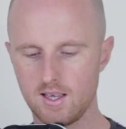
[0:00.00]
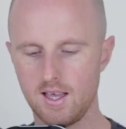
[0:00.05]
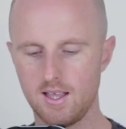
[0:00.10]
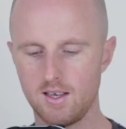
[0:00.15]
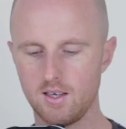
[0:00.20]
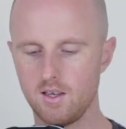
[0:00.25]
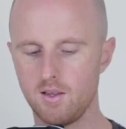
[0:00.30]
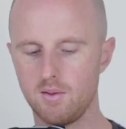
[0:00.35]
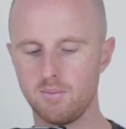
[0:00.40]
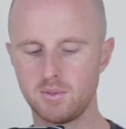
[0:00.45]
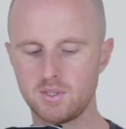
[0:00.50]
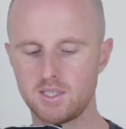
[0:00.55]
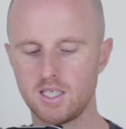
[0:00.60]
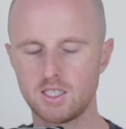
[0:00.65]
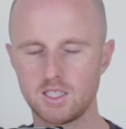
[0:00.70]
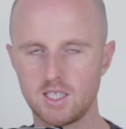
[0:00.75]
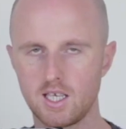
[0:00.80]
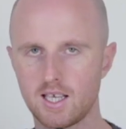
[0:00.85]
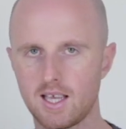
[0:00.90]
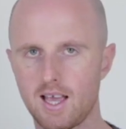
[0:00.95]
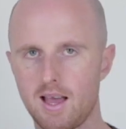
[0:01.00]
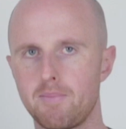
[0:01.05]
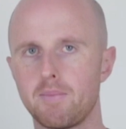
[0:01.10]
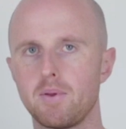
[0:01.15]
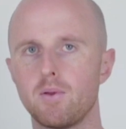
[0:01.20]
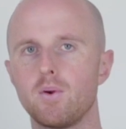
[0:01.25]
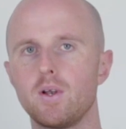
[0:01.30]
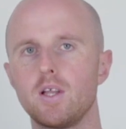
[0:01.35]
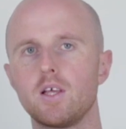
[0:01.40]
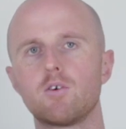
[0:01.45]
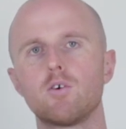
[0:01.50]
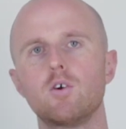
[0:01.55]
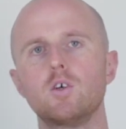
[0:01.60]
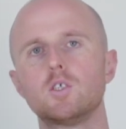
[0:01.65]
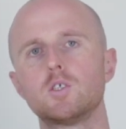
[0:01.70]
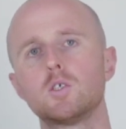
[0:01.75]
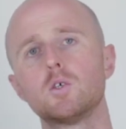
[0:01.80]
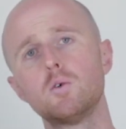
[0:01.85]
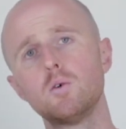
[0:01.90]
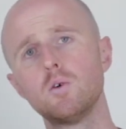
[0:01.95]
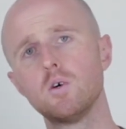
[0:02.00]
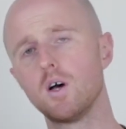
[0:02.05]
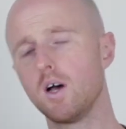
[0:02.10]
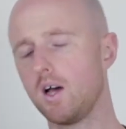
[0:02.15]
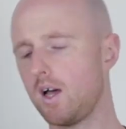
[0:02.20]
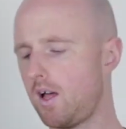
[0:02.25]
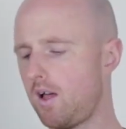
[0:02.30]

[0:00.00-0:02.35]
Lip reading: Again, positioning can be really crucial